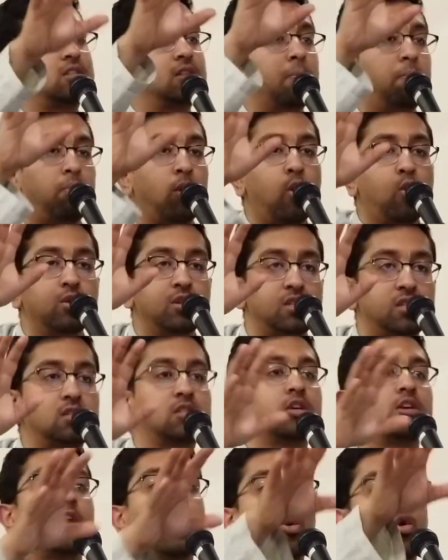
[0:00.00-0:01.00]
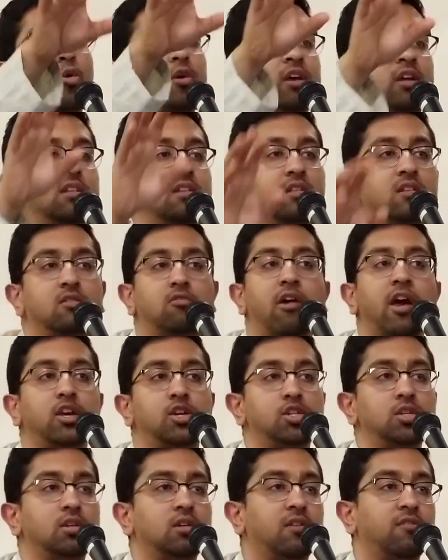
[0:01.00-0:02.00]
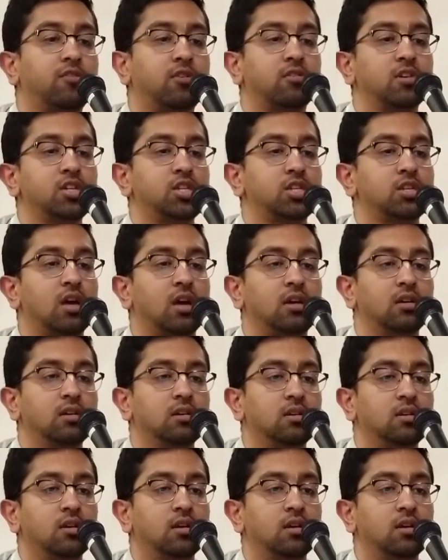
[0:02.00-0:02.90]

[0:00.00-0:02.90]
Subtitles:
the boat to go in the direction of Krishna.